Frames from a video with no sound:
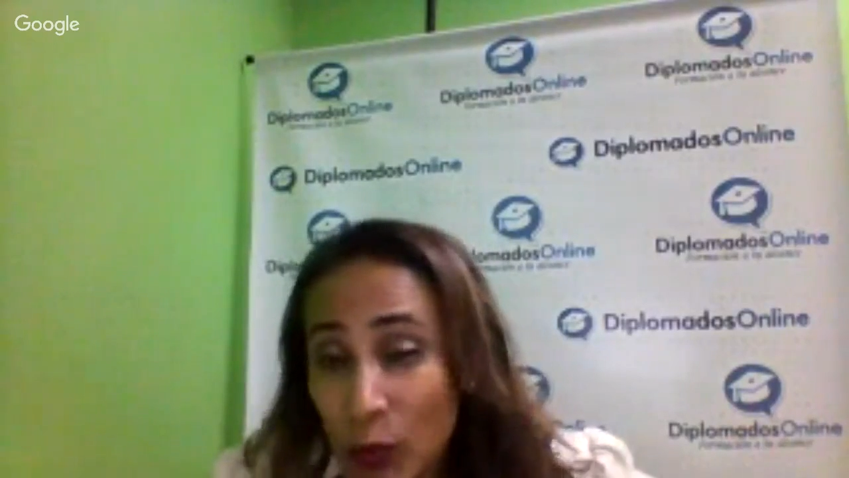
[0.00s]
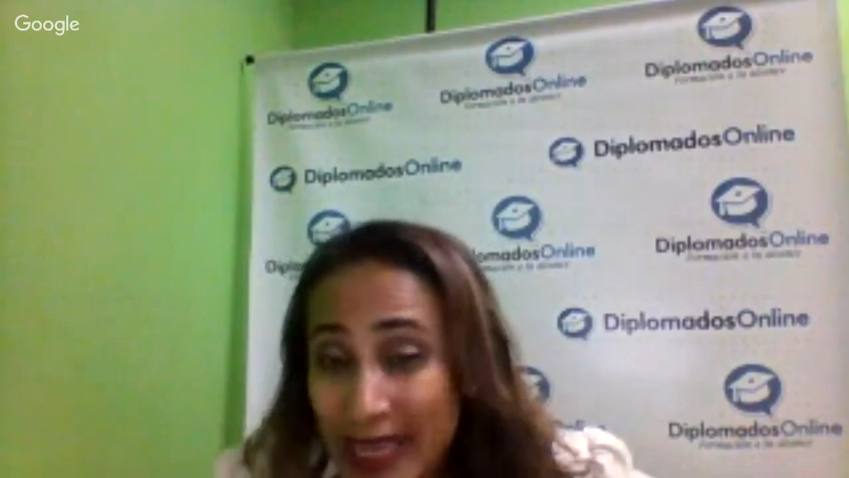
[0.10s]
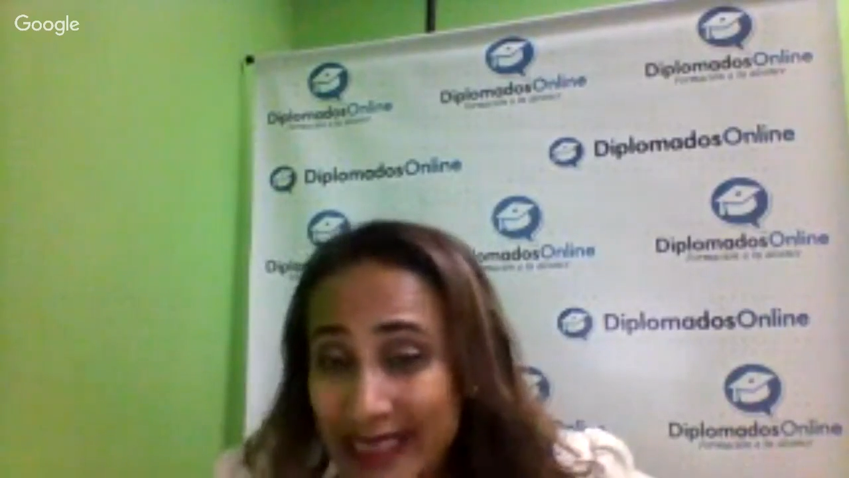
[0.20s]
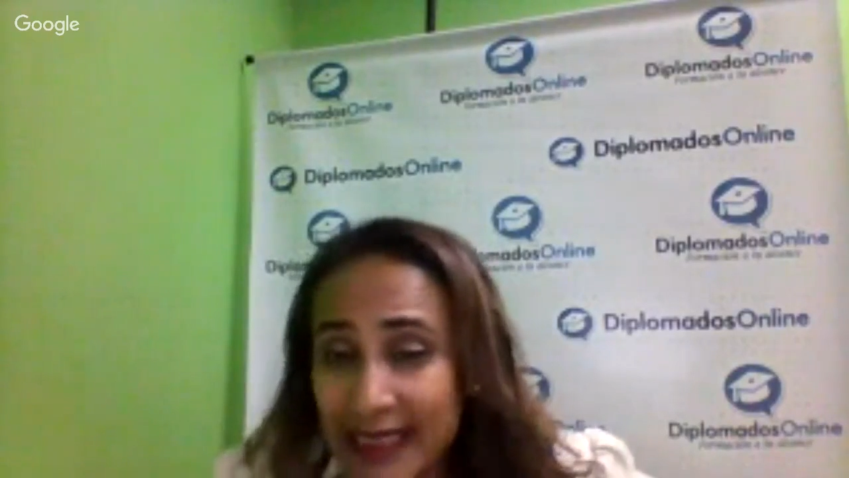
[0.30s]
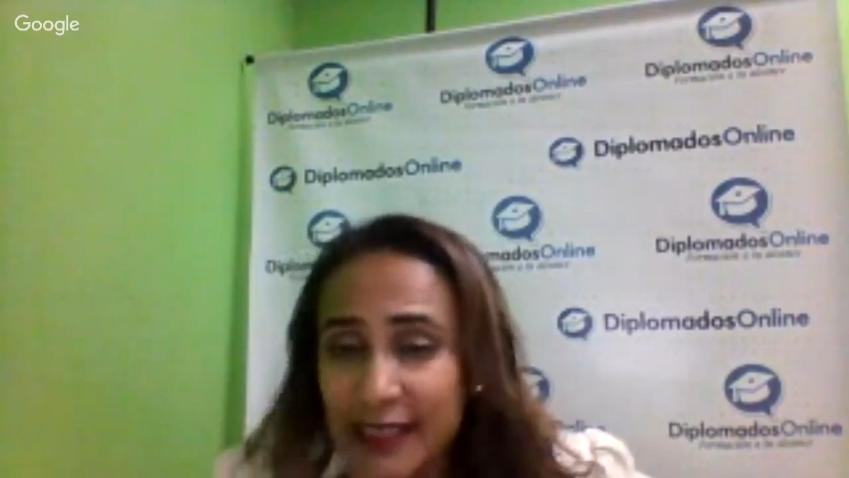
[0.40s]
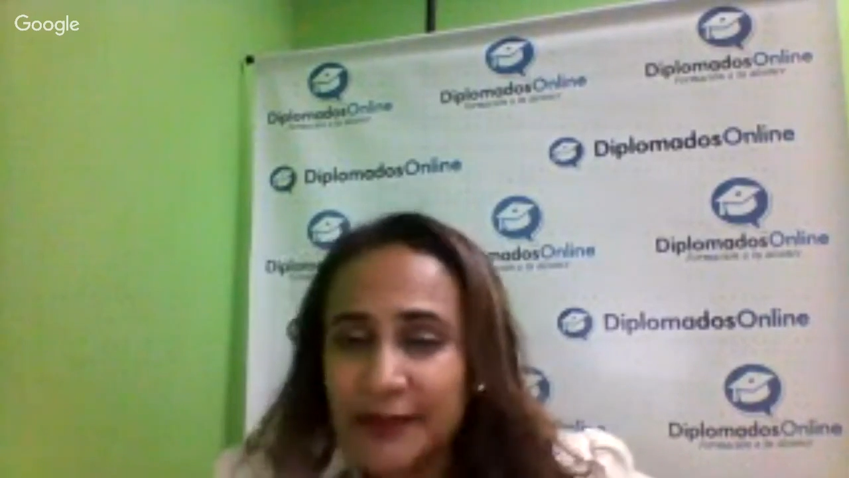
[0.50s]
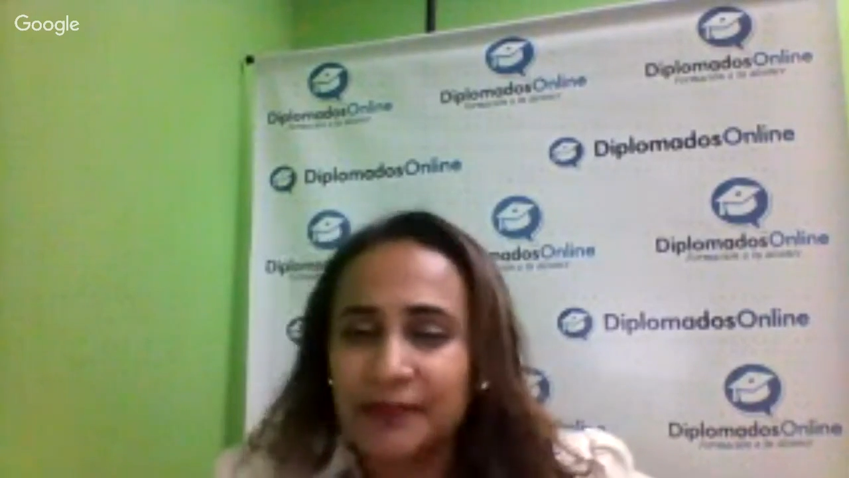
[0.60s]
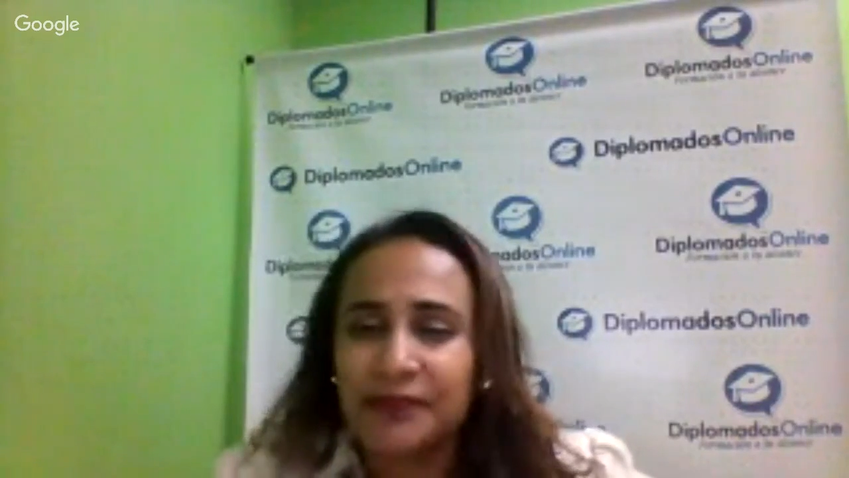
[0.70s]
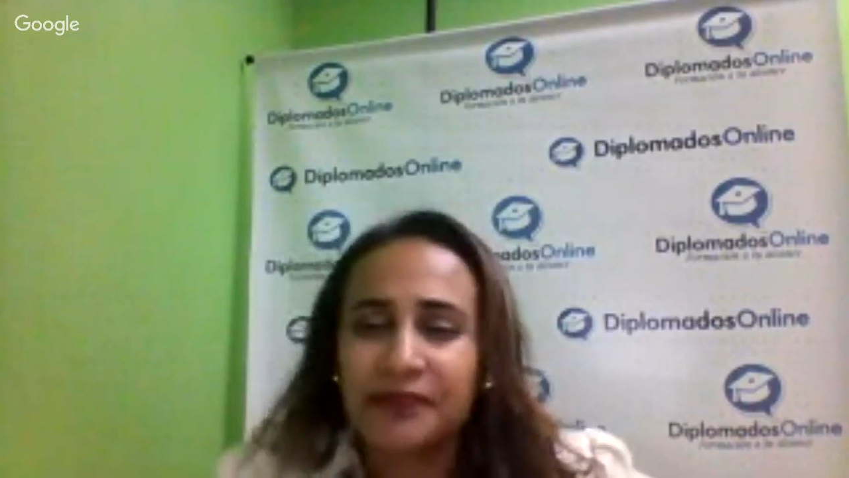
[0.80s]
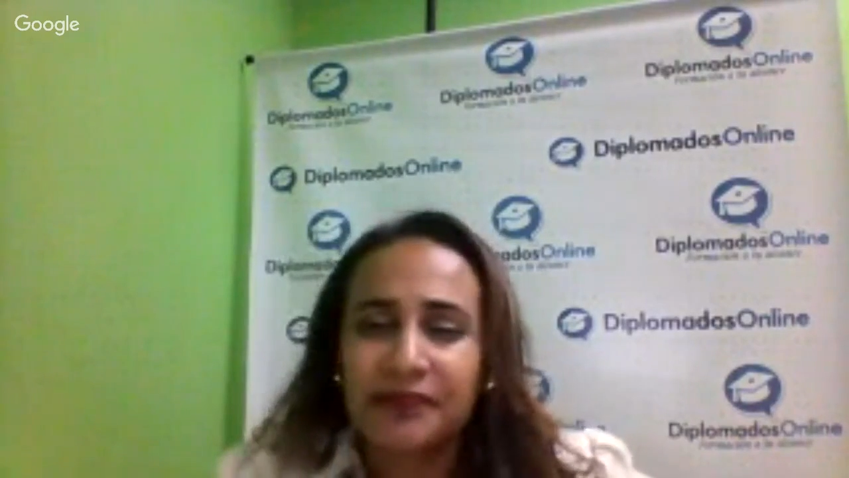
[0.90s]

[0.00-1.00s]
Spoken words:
weeks.